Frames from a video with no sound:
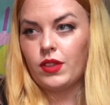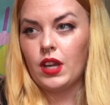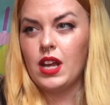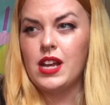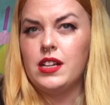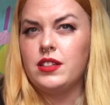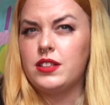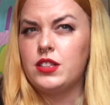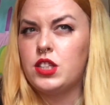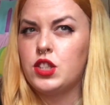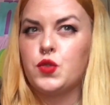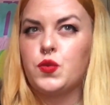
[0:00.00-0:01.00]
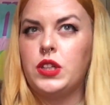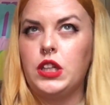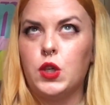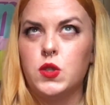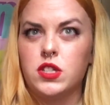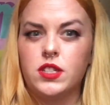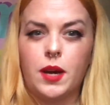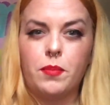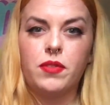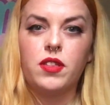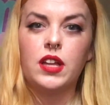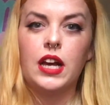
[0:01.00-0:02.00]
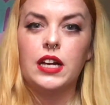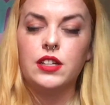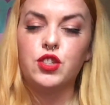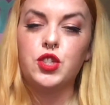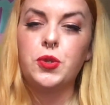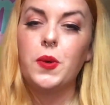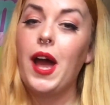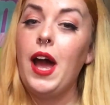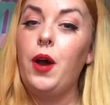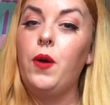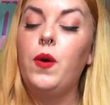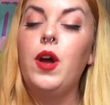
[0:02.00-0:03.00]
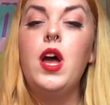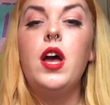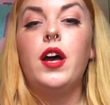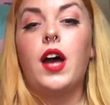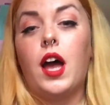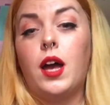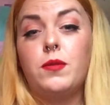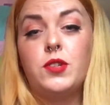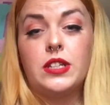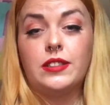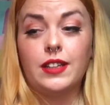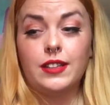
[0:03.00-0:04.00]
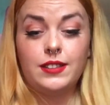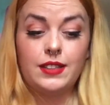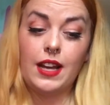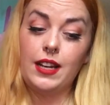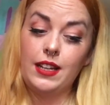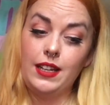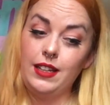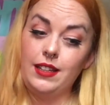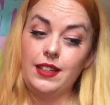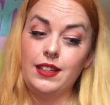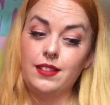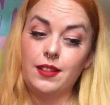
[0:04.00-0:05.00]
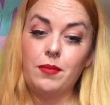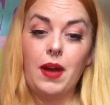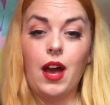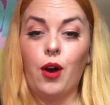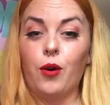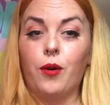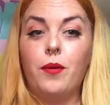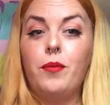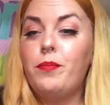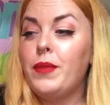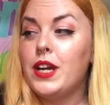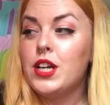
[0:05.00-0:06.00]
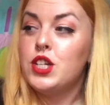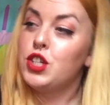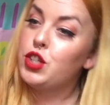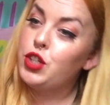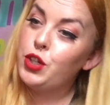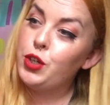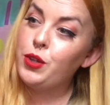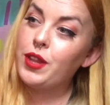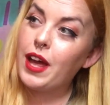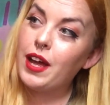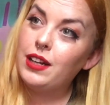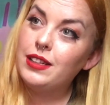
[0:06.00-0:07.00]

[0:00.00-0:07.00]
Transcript: It doesn't really go into depth as to how. It just says that he did somehow manage to do that.